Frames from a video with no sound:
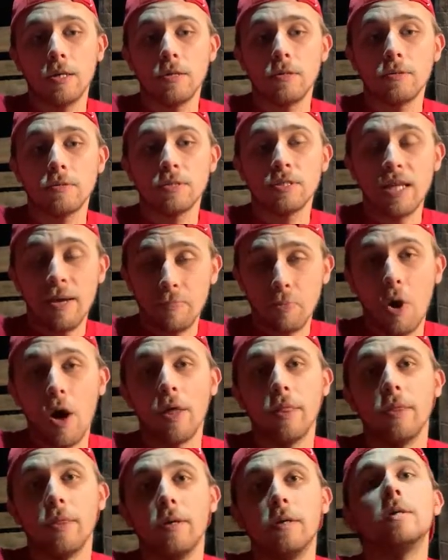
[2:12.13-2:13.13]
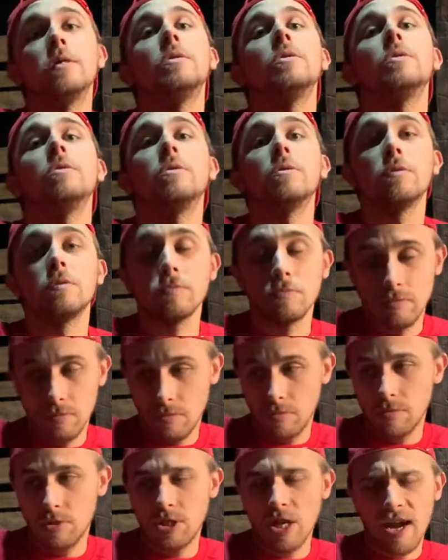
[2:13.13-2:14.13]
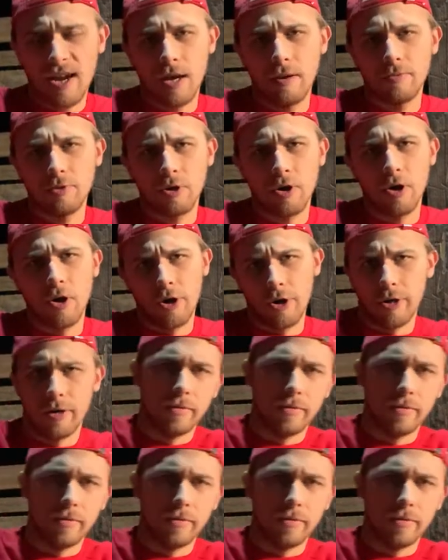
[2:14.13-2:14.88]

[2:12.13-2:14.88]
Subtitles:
Step one, jack up the car.